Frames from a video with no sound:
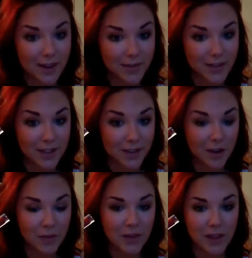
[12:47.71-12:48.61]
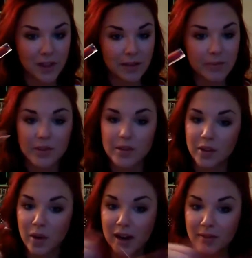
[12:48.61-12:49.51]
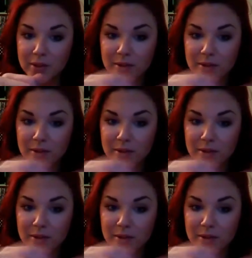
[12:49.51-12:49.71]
finish it off with the lips. You don't have to.